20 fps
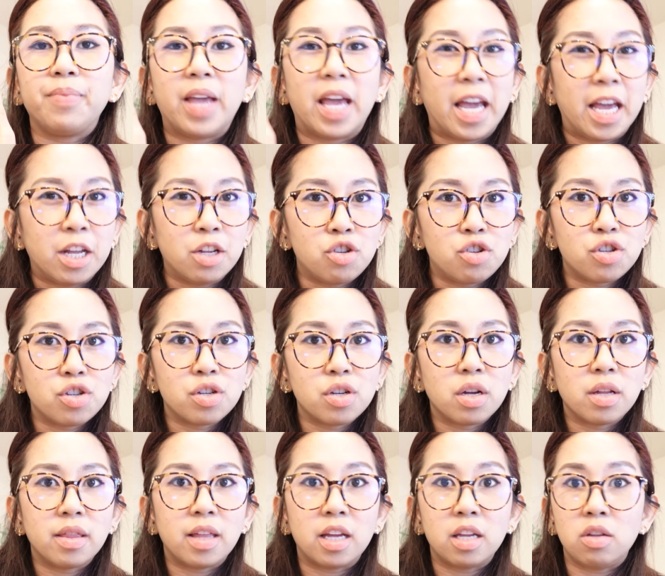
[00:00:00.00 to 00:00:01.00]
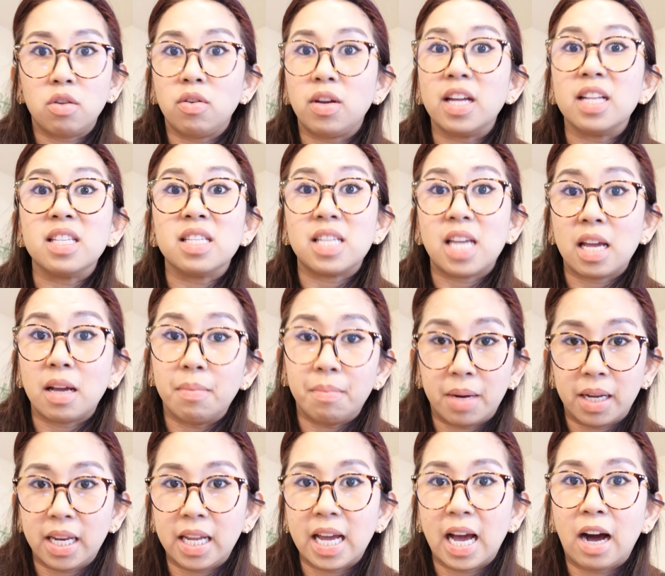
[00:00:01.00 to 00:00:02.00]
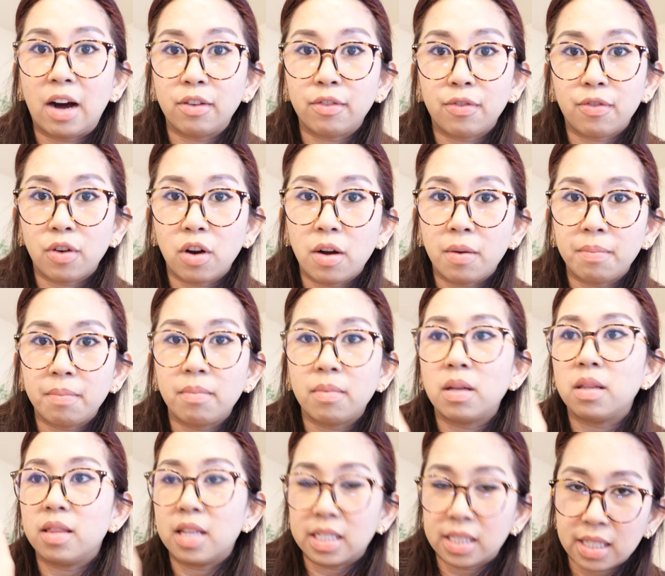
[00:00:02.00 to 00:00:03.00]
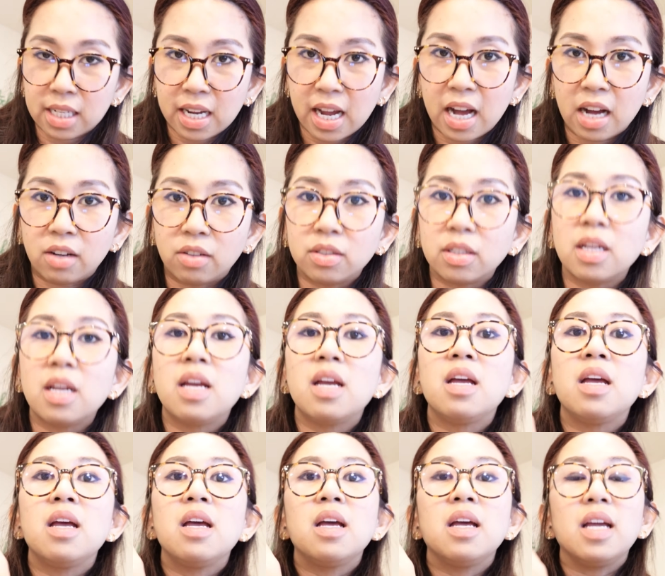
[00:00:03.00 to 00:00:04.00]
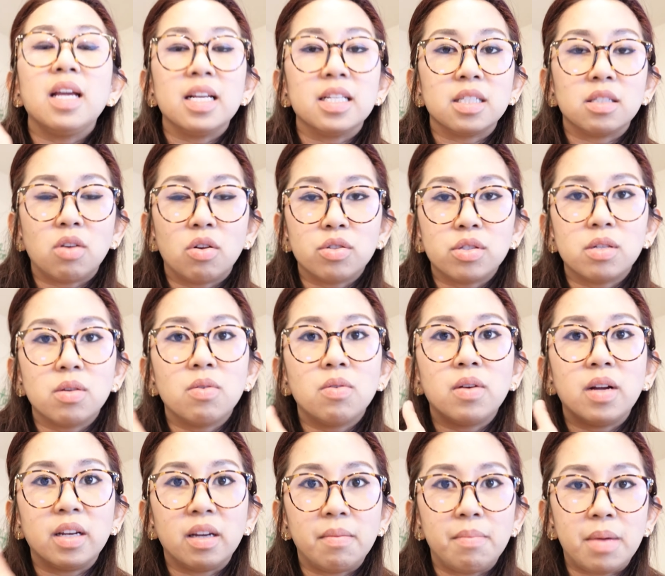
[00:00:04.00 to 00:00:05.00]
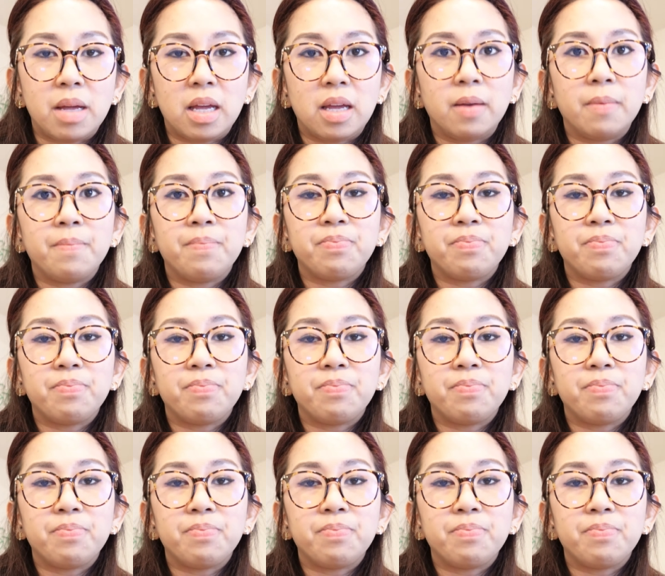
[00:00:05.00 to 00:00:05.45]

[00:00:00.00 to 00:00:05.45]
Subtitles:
age that you can take money out from this account is also going to be